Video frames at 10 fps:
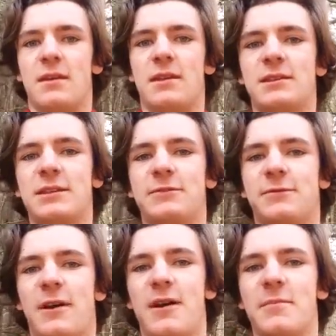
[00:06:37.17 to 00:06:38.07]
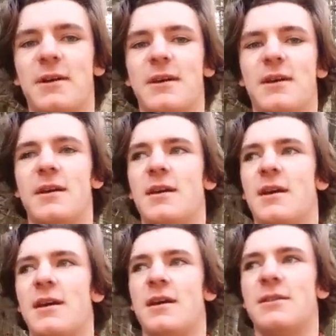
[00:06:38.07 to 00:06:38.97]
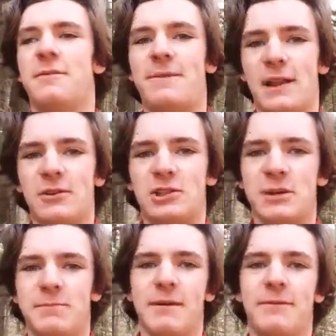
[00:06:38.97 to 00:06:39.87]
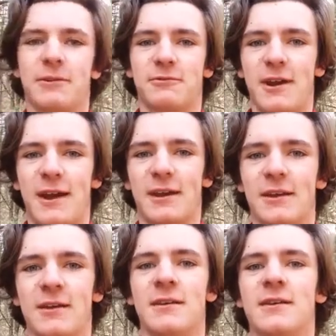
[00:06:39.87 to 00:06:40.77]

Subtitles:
This is from The Fellowship of the Ring,